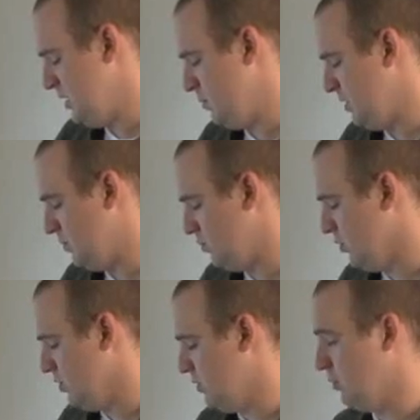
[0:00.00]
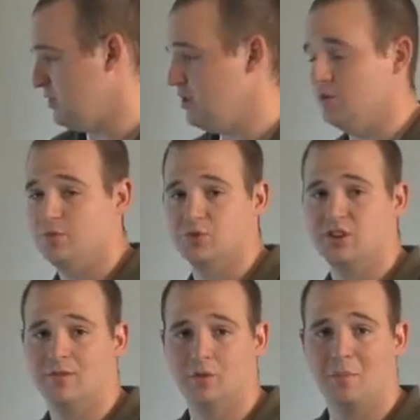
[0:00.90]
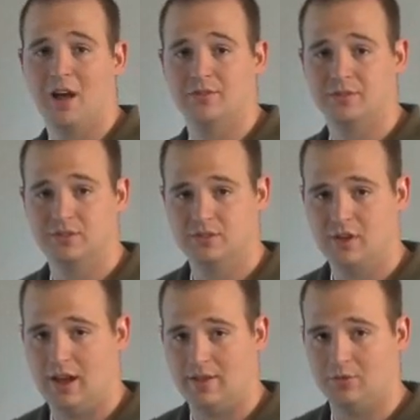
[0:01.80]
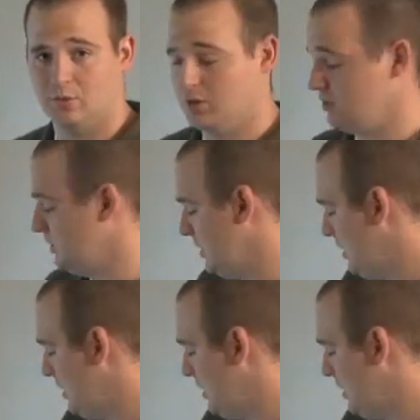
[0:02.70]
been brewed, will be good for several months afterwards.